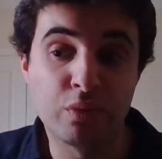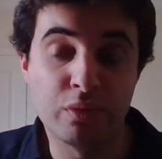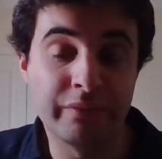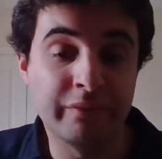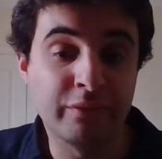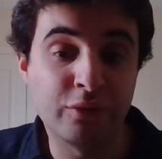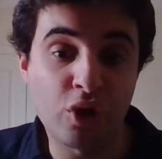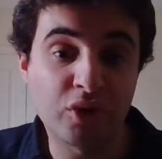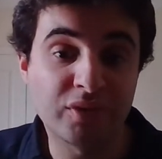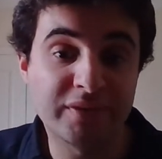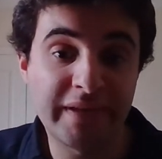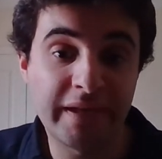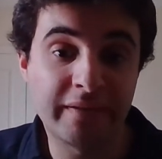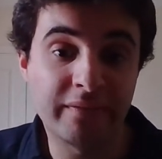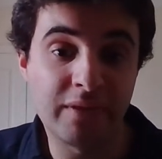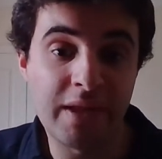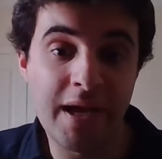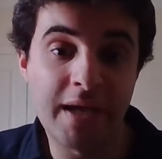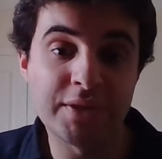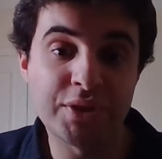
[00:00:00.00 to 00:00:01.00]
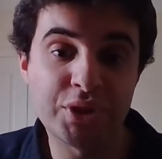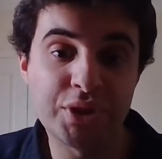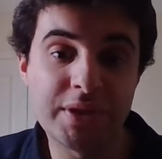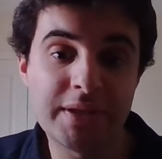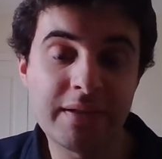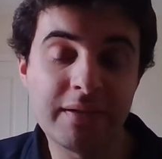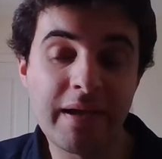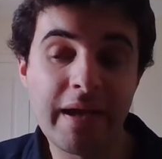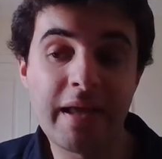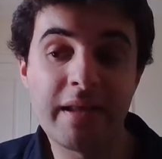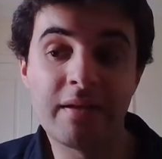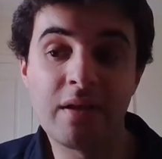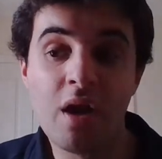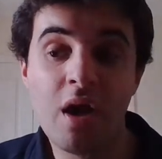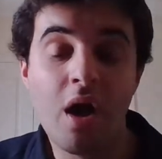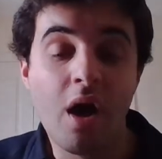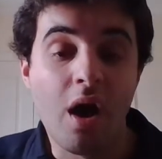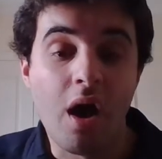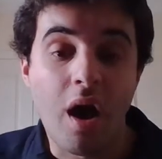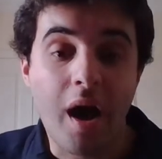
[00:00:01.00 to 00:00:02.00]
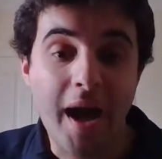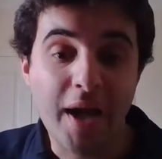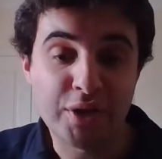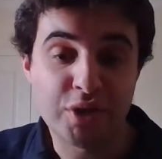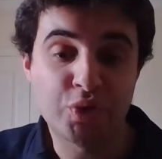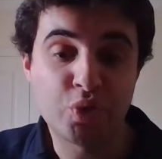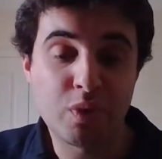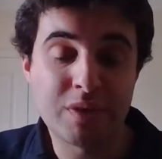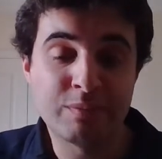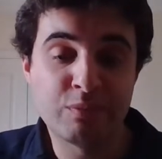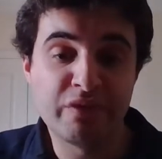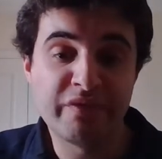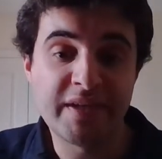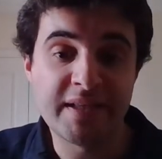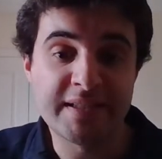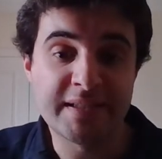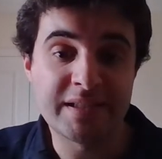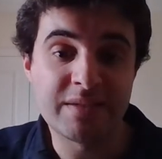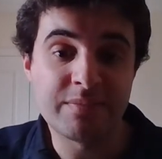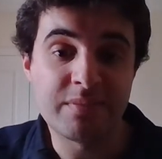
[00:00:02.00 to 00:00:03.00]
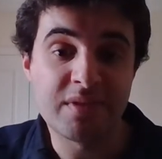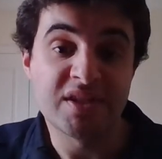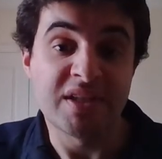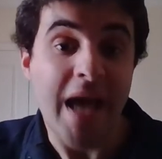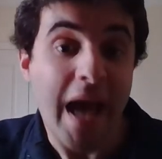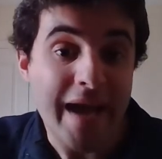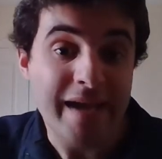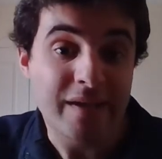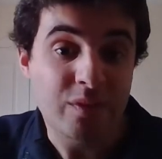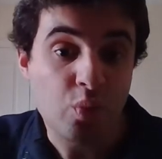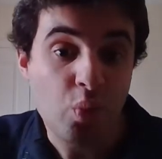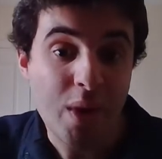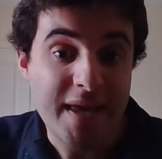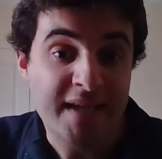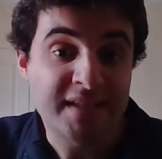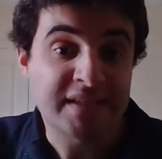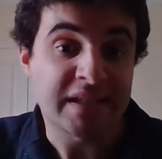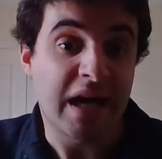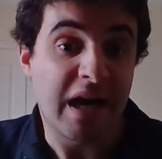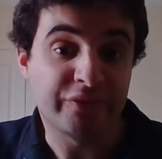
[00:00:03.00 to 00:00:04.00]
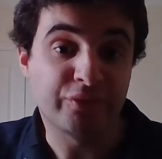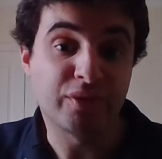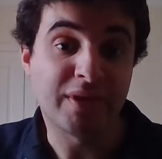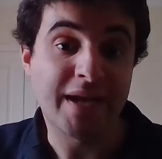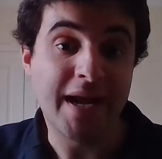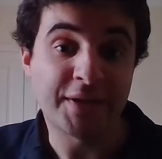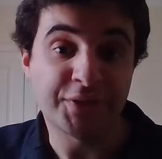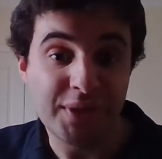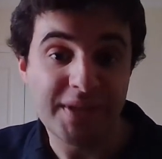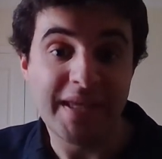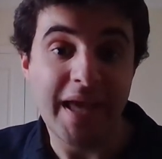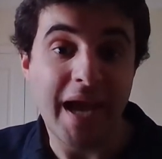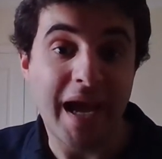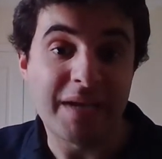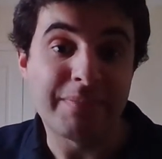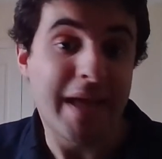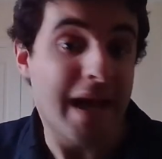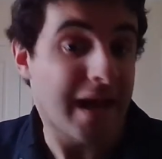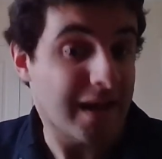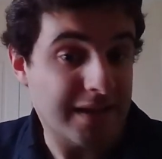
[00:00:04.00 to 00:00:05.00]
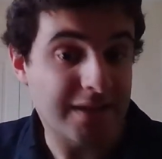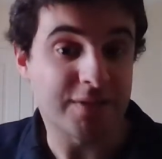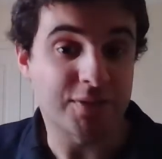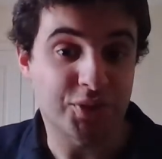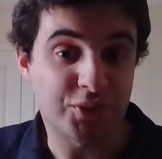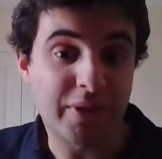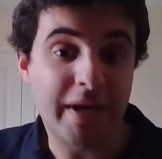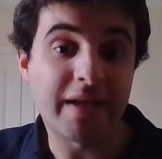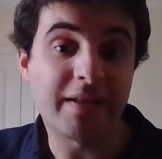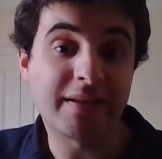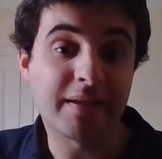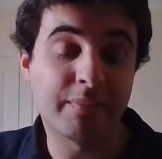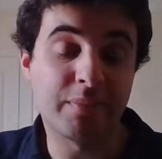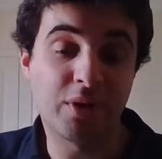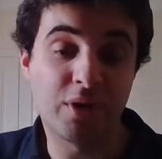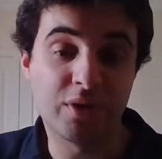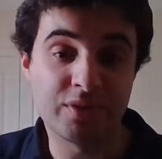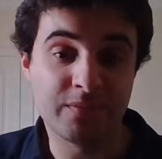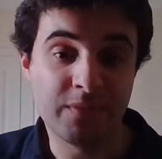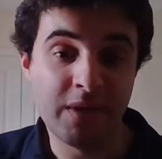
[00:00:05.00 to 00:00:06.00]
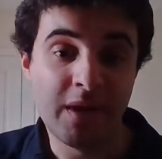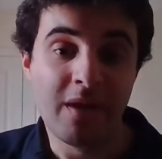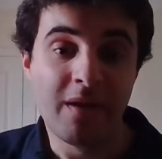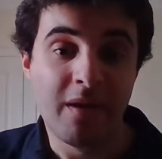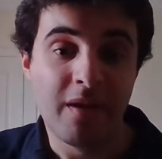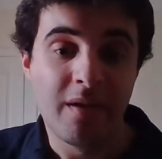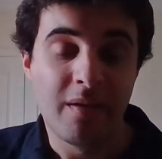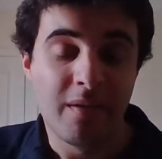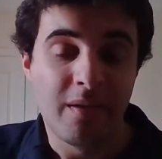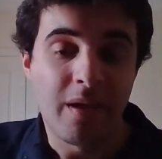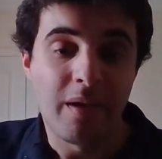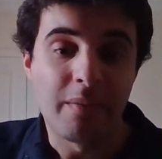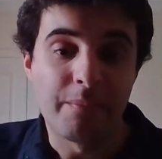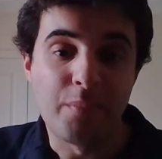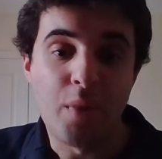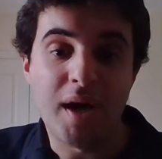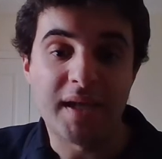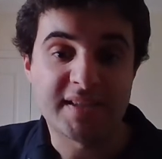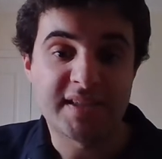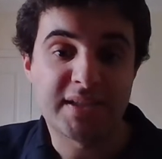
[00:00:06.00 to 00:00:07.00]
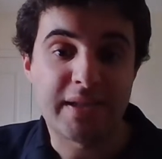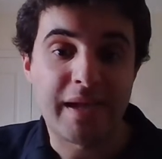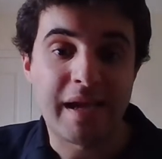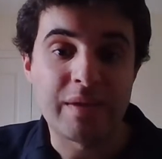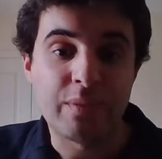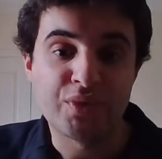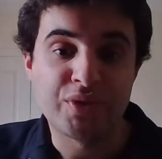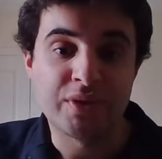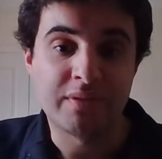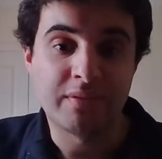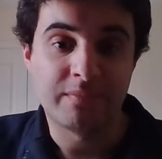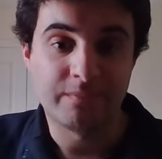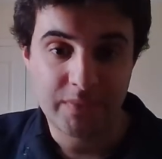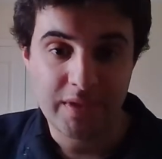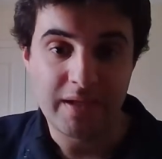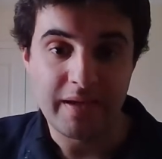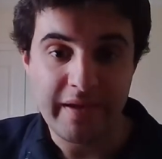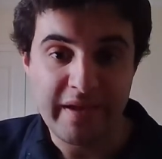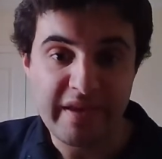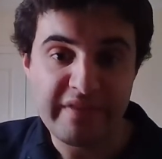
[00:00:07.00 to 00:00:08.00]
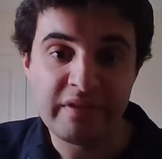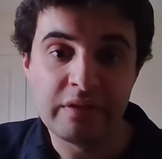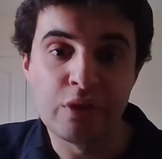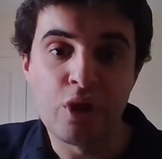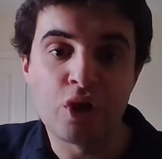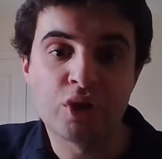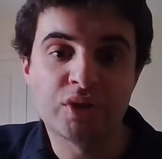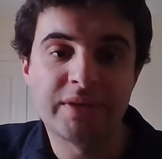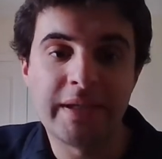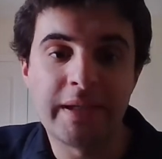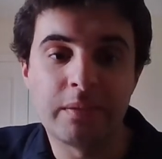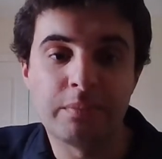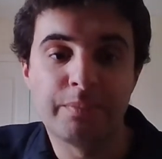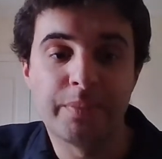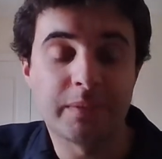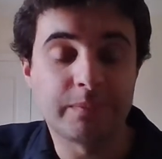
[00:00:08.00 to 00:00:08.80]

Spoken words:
We were in lockdown last year, and I actually saw this movie in cinemas 8 weeks after it actually came out in Australia because my state was in heavy lockdown.